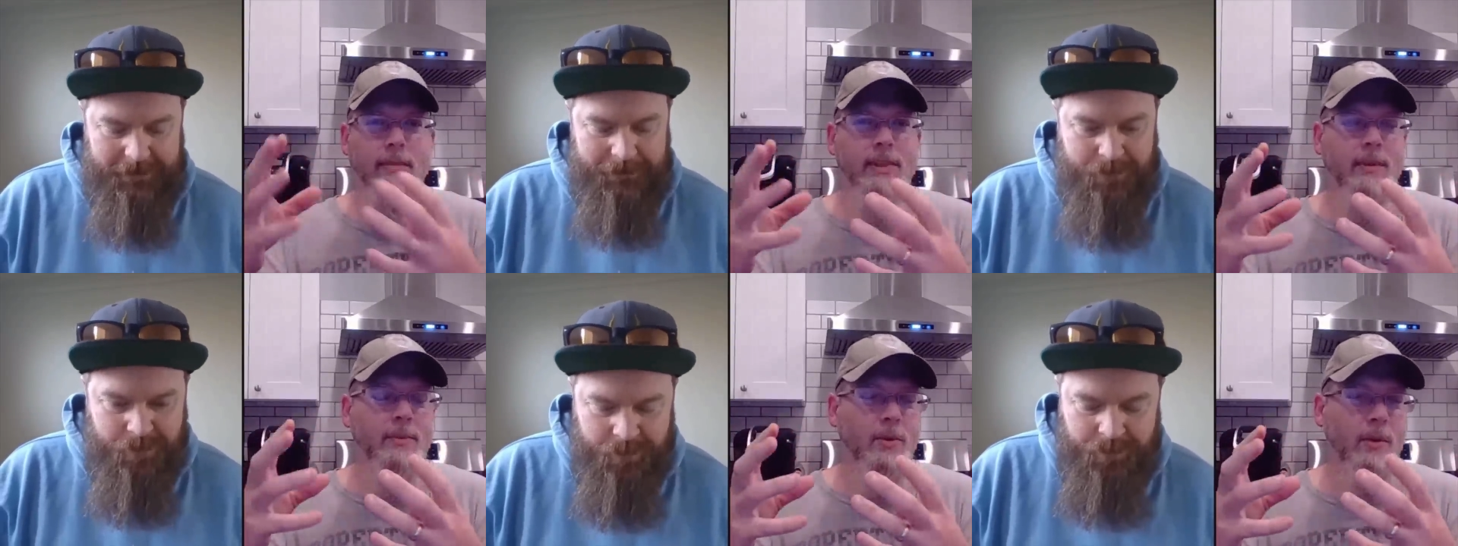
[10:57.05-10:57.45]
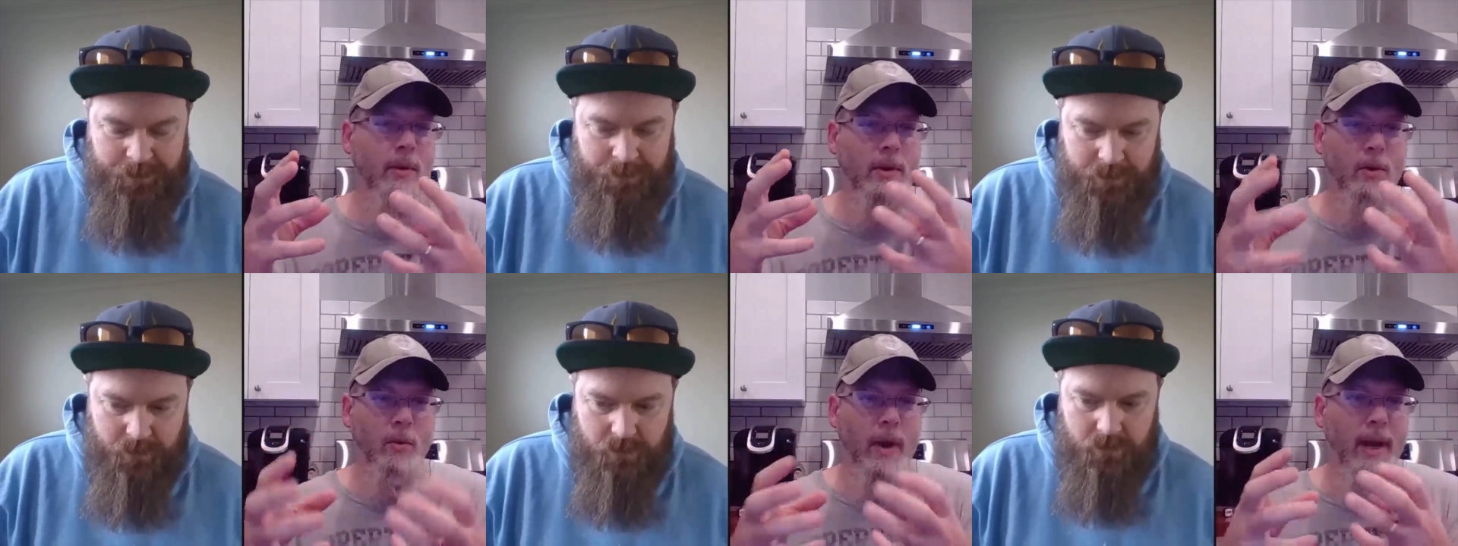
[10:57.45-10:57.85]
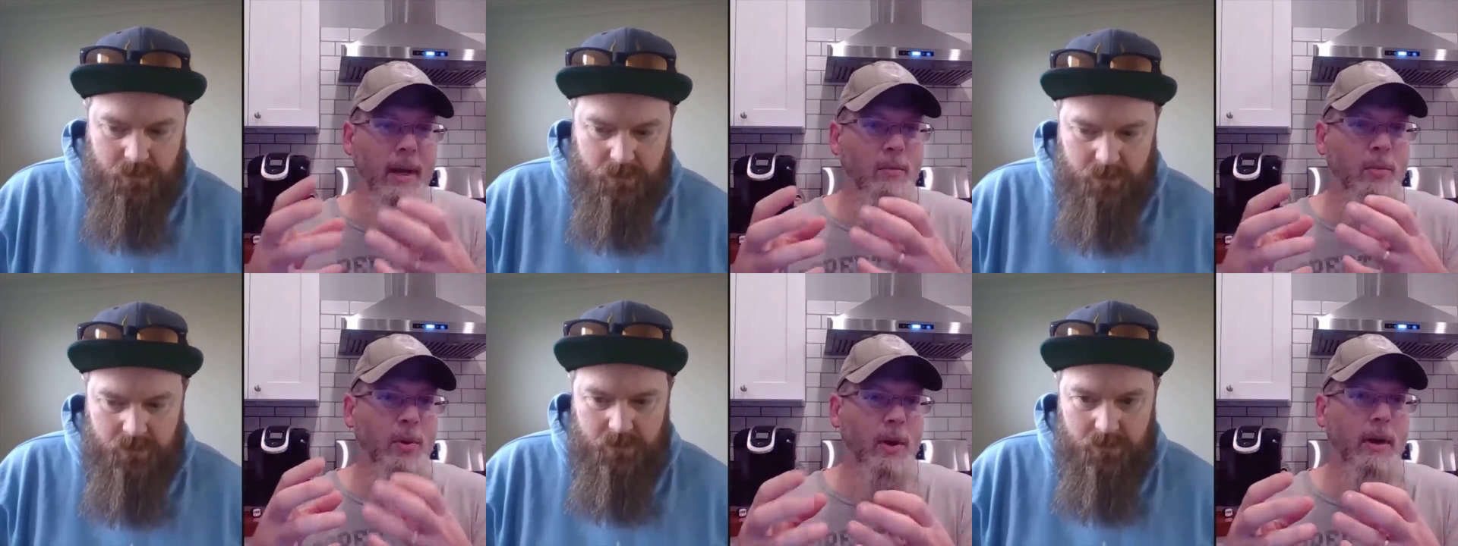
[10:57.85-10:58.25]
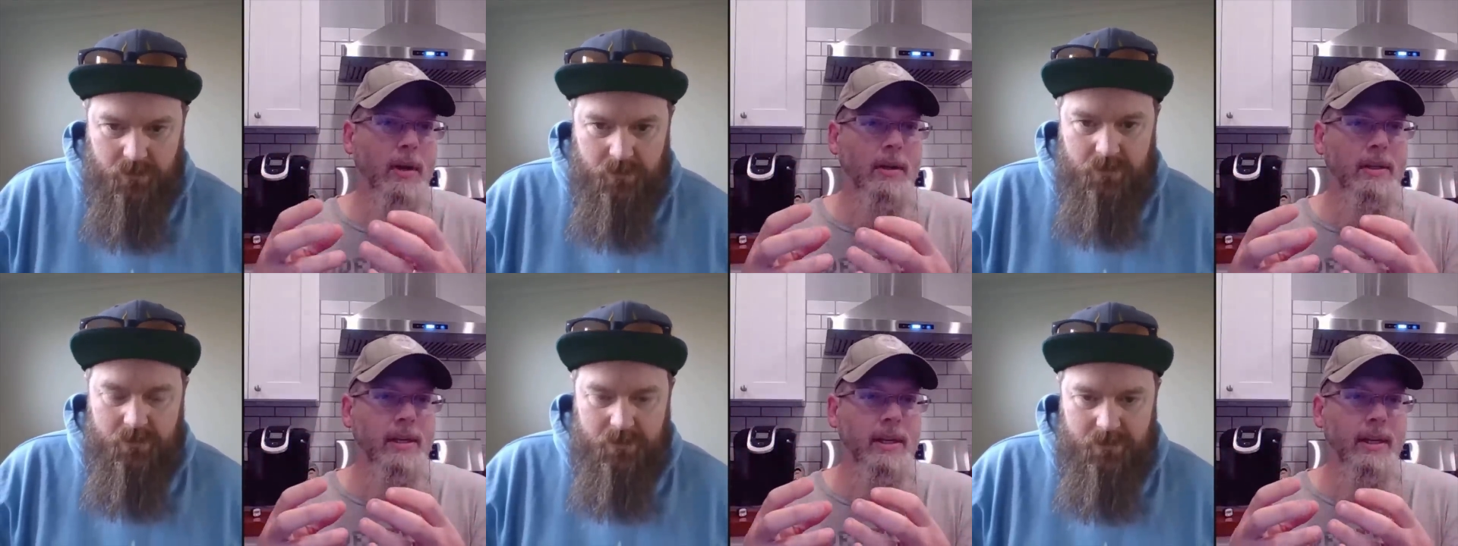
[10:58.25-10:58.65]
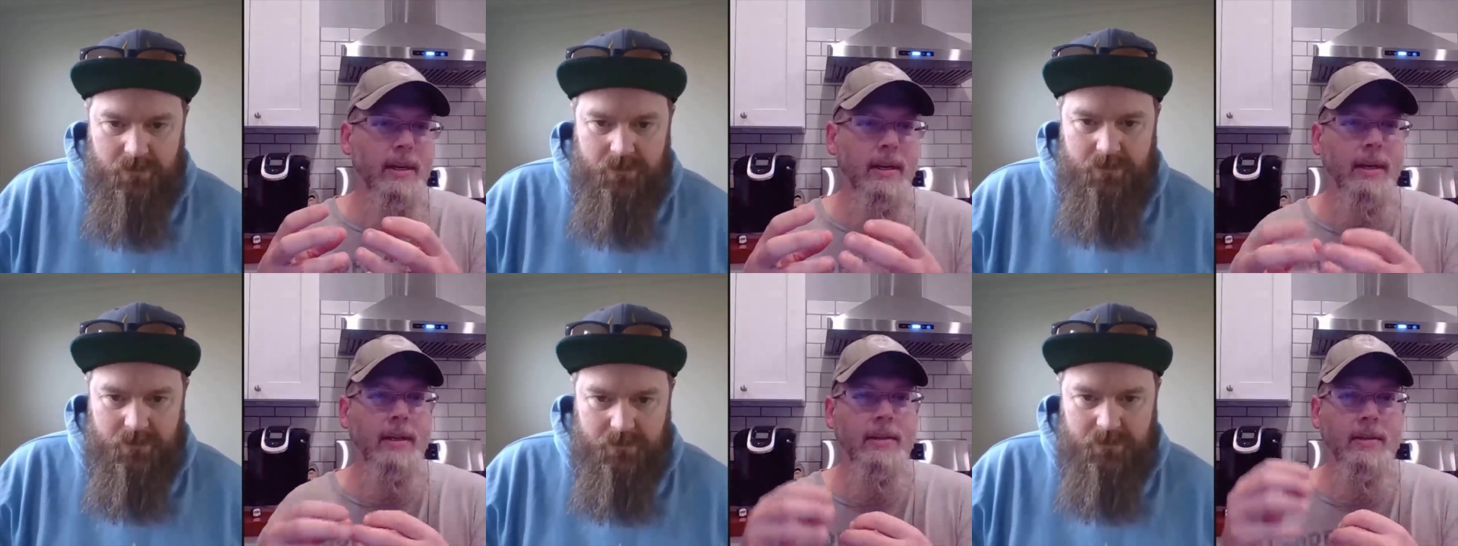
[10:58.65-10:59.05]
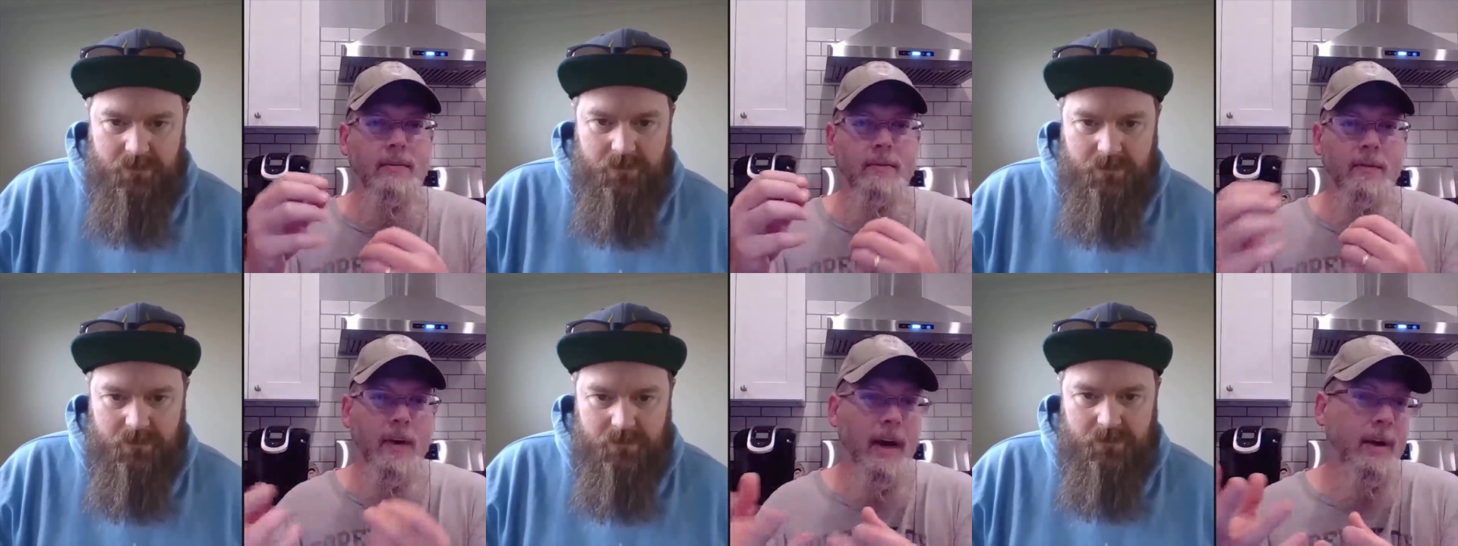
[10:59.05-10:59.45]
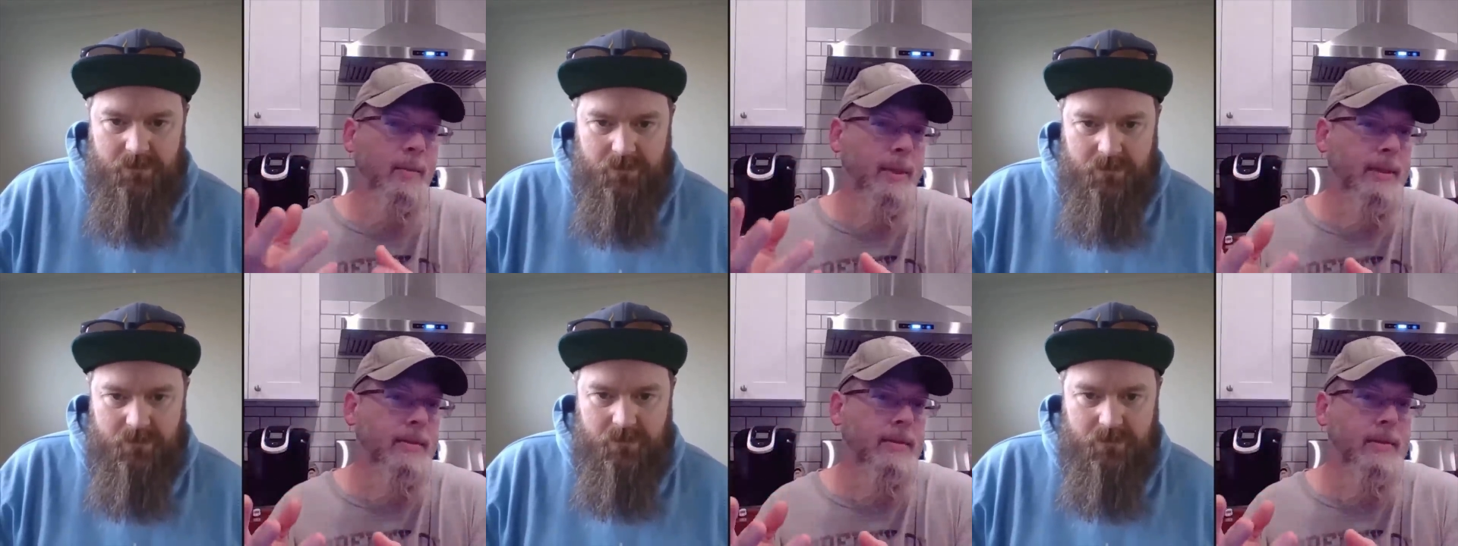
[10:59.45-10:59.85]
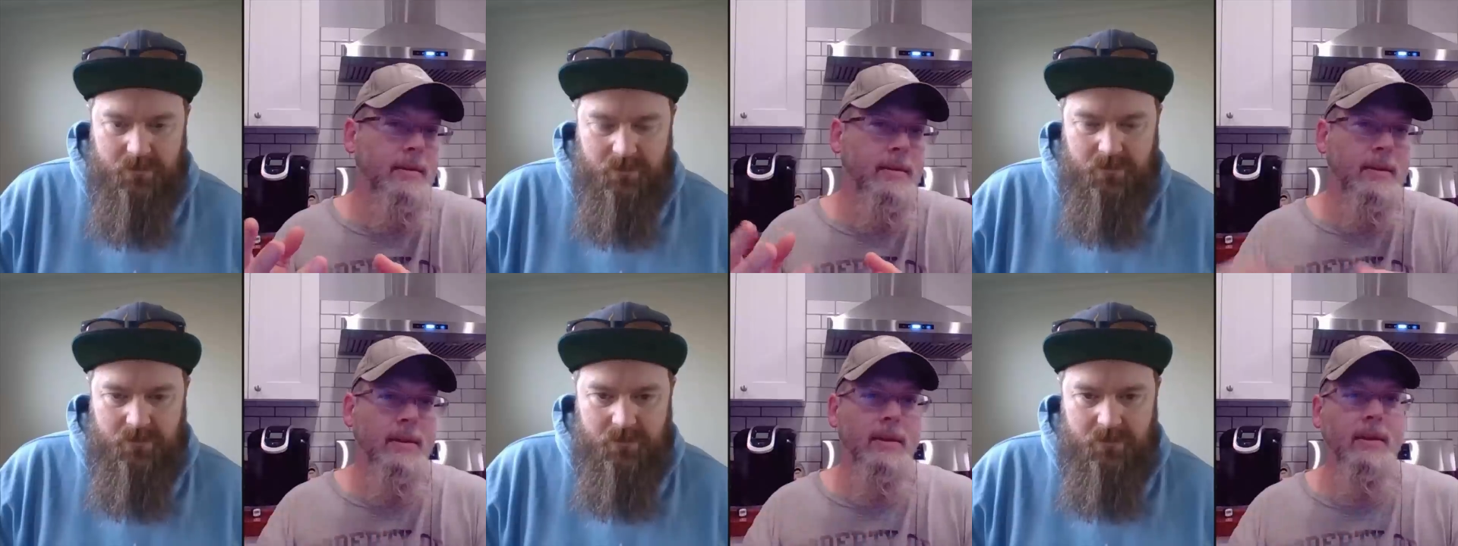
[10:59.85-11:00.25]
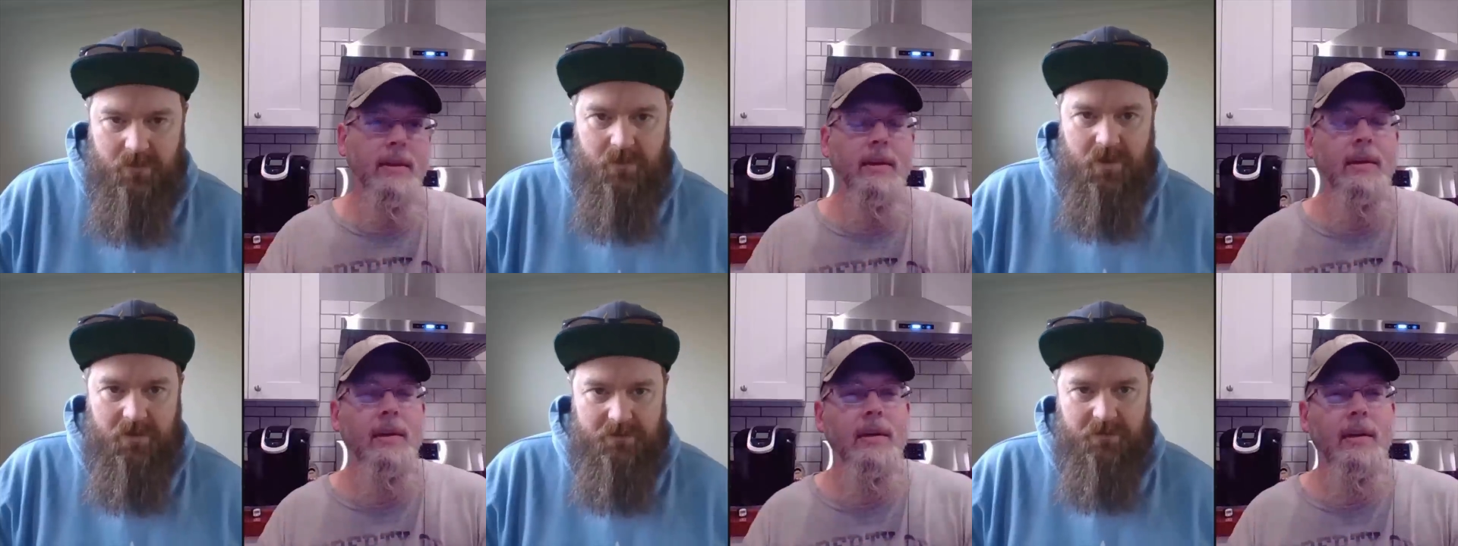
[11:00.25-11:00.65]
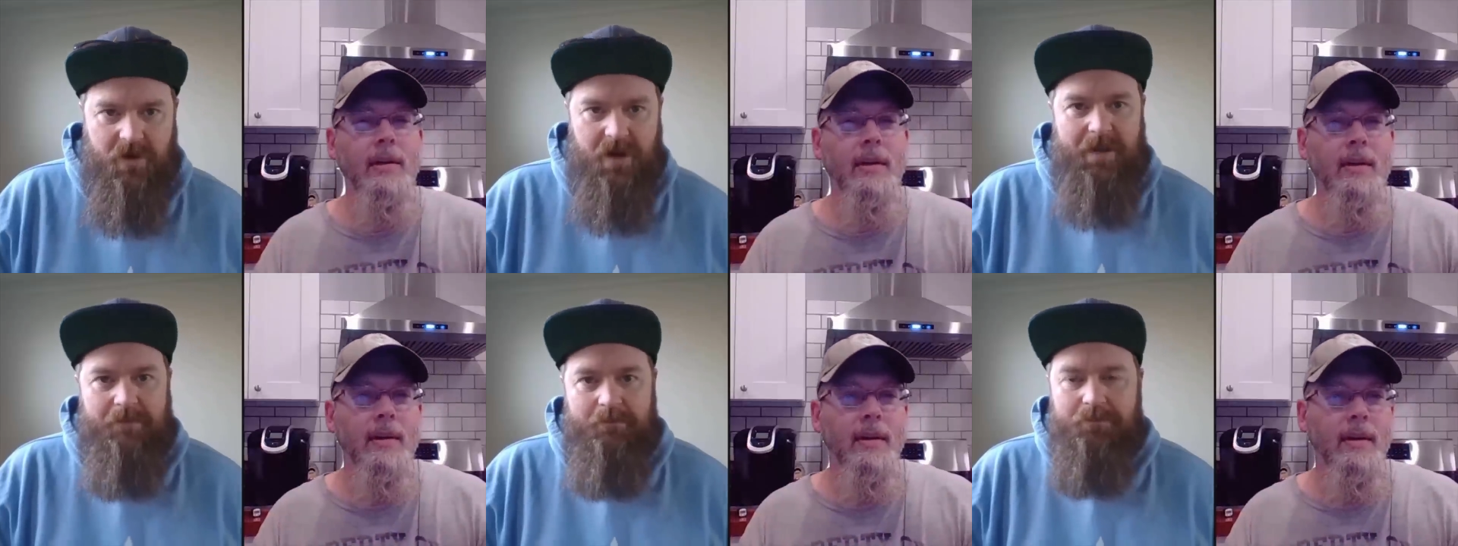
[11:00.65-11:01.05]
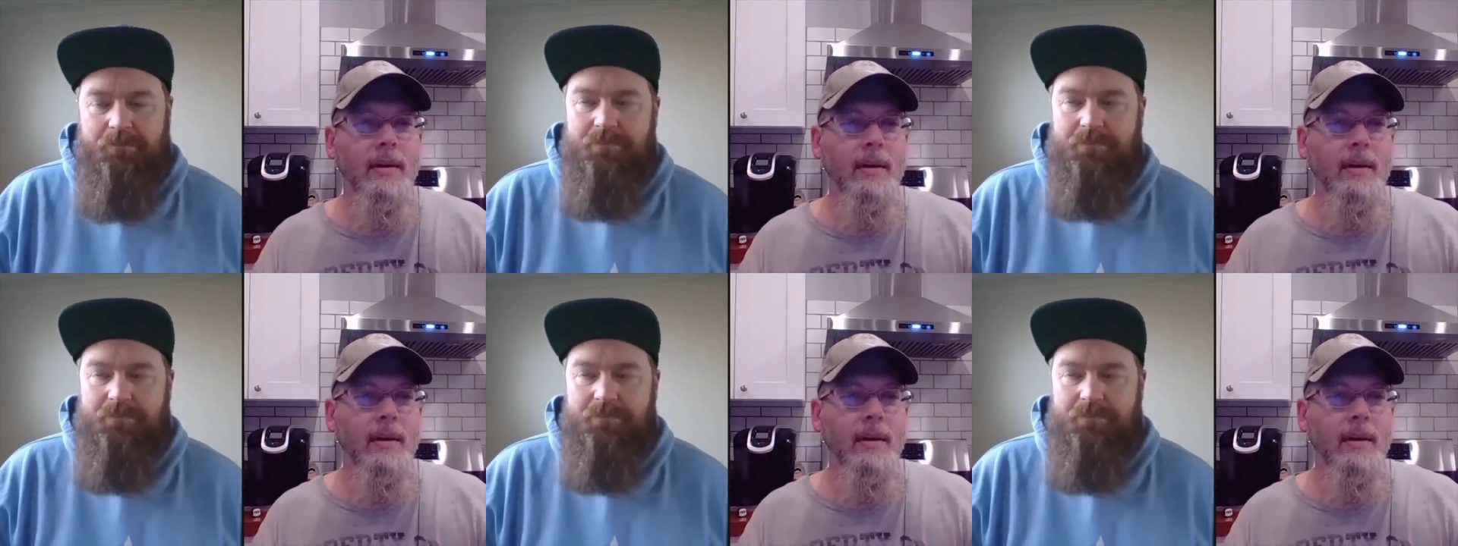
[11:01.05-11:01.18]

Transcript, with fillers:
Speaker 1: some sort of grain product in it and some vitamins. Right.